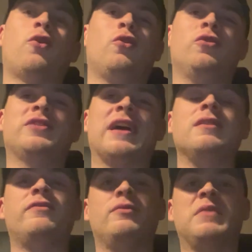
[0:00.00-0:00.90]
all
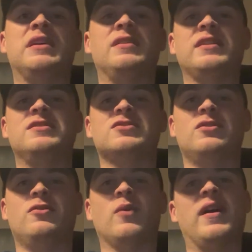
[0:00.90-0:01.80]
day for me. Like, there's
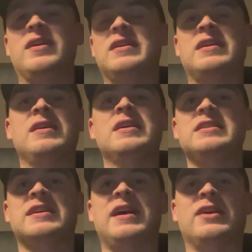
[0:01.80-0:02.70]
no way
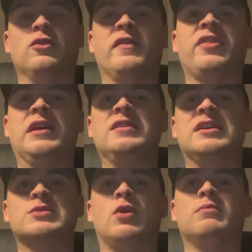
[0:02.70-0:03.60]
you can't overthink
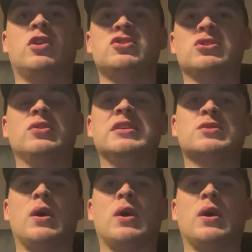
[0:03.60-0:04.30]
this one. Mochizuki